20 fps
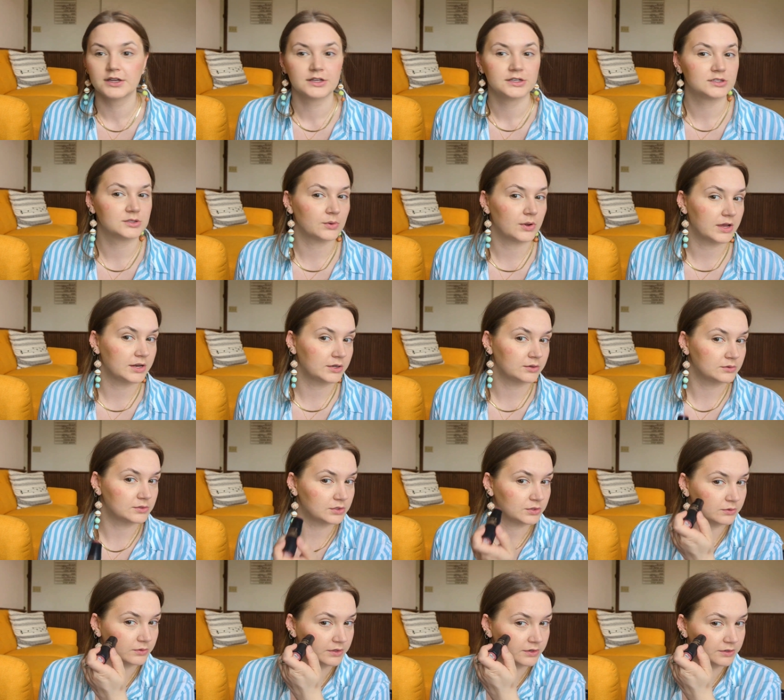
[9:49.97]
So I do
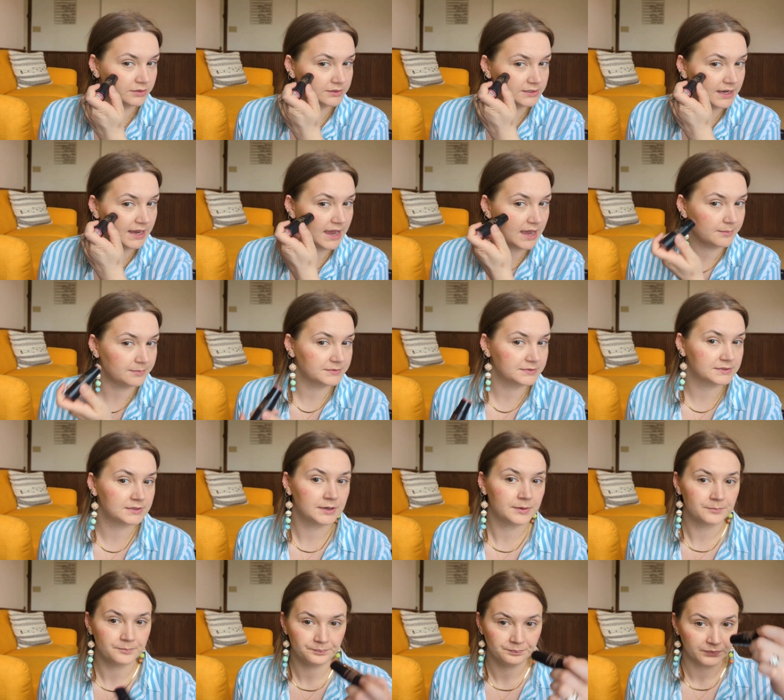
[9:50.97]
2 little
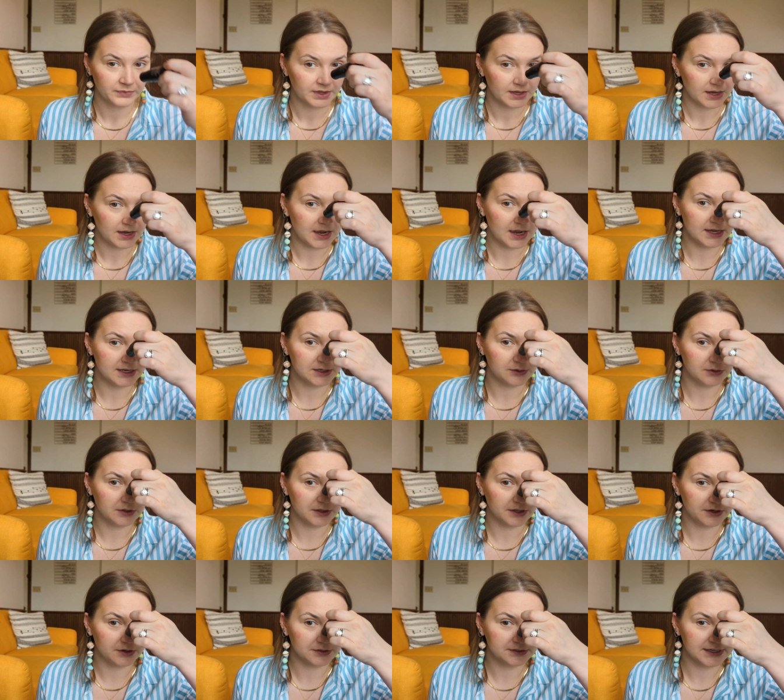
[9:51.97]
taps. I do a
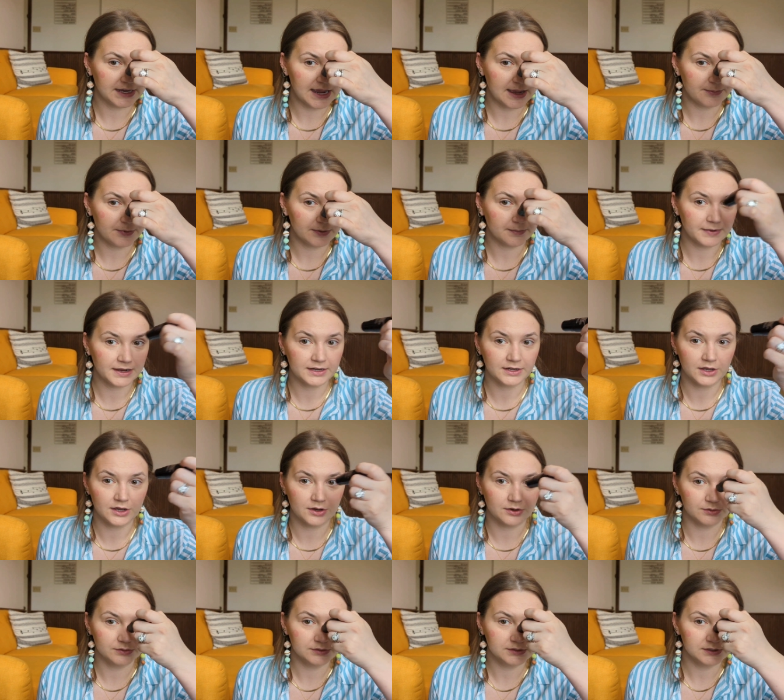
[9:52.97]
little tap on my
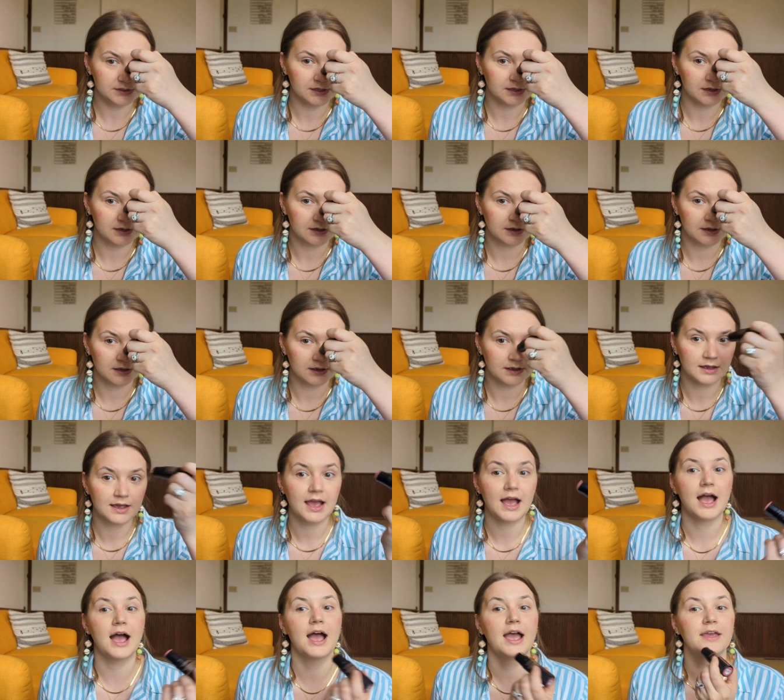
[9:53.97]
nose.
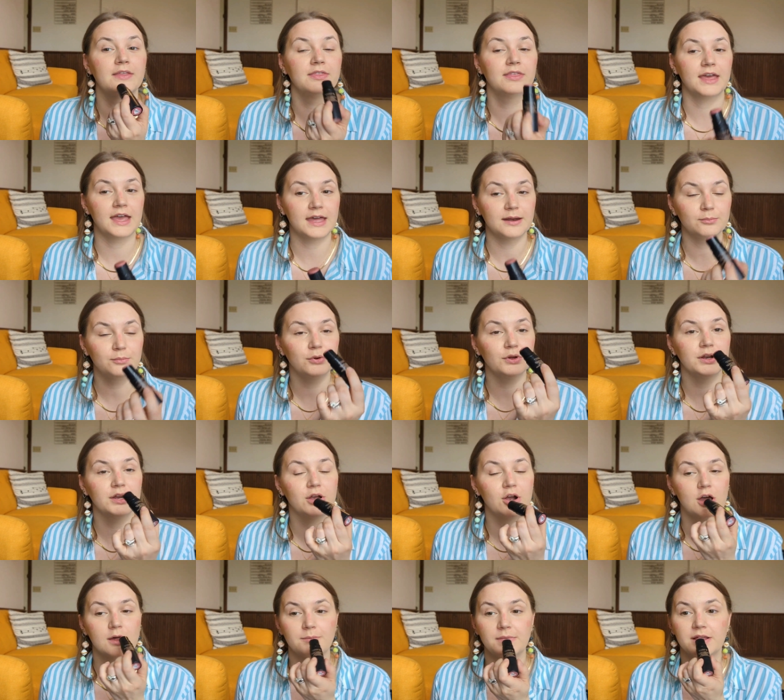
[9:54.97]
I then put
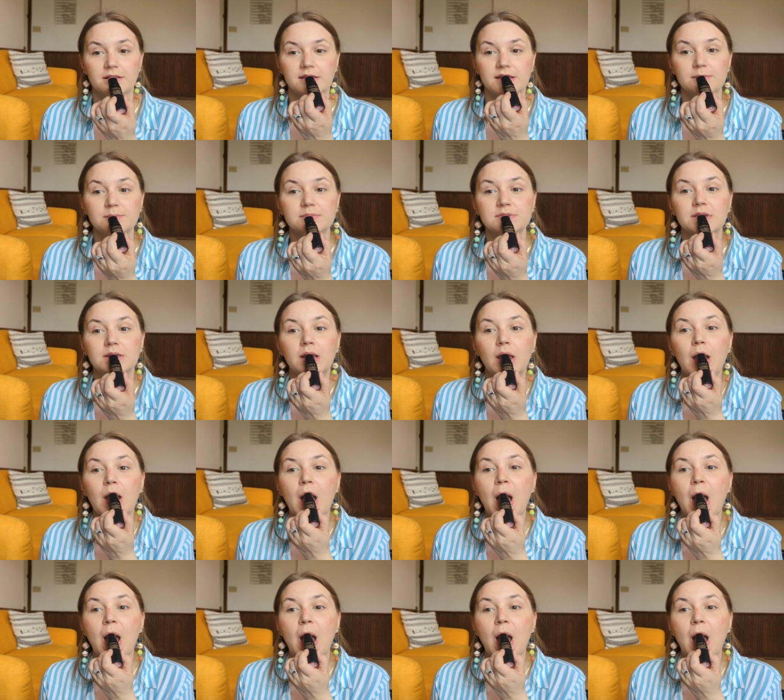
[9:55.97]
it on my lips.